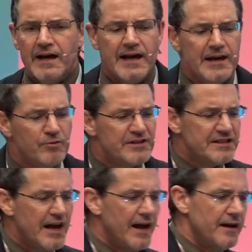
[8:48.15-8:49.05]
He would
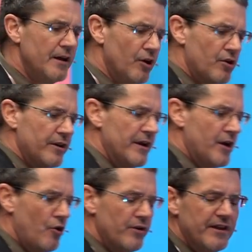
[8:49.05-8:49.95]
say, you know, good, then
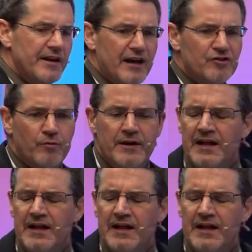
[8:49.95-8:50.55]
go to the next one.